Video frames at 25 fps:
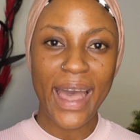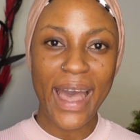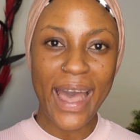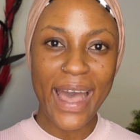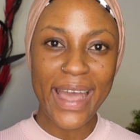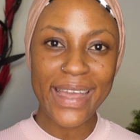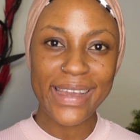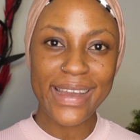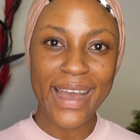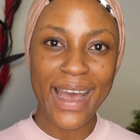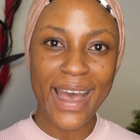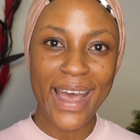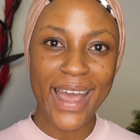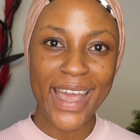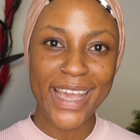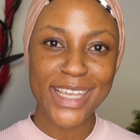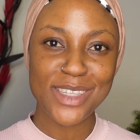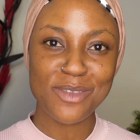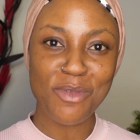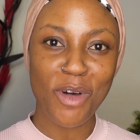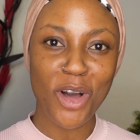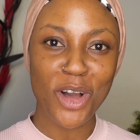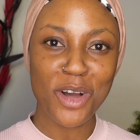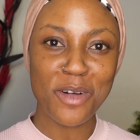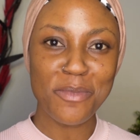Hi
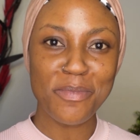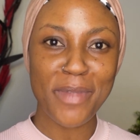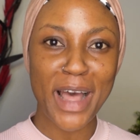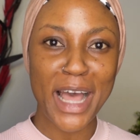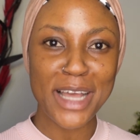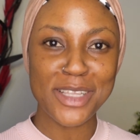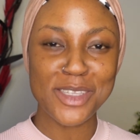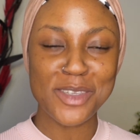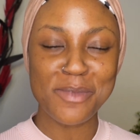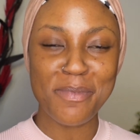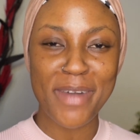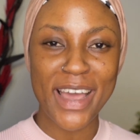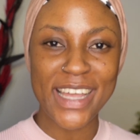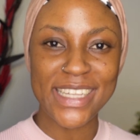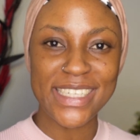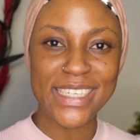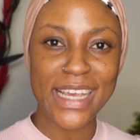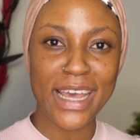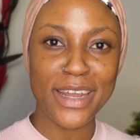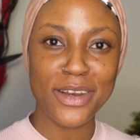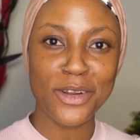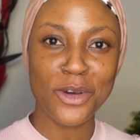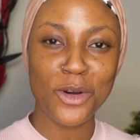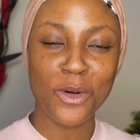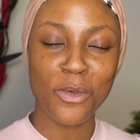guys, welcome back to my
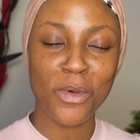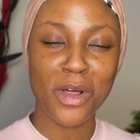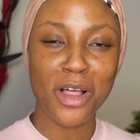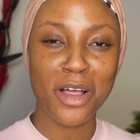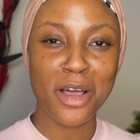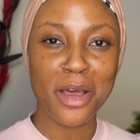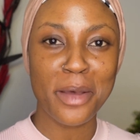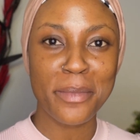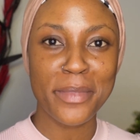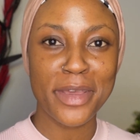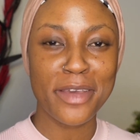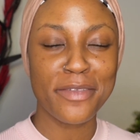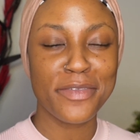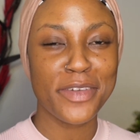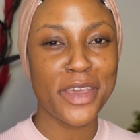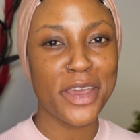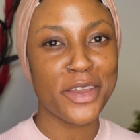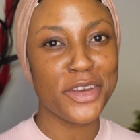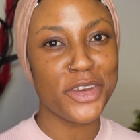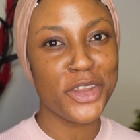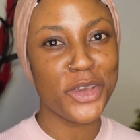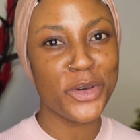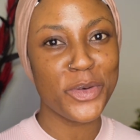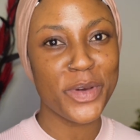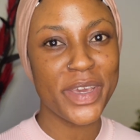channel. Welcome if
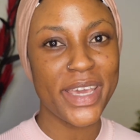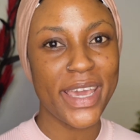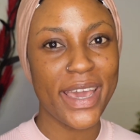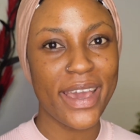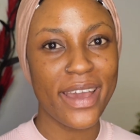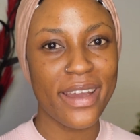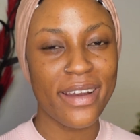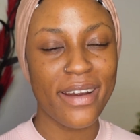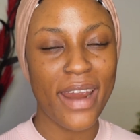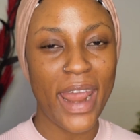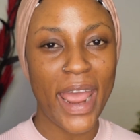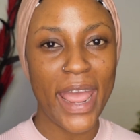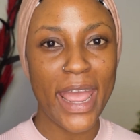you're new here.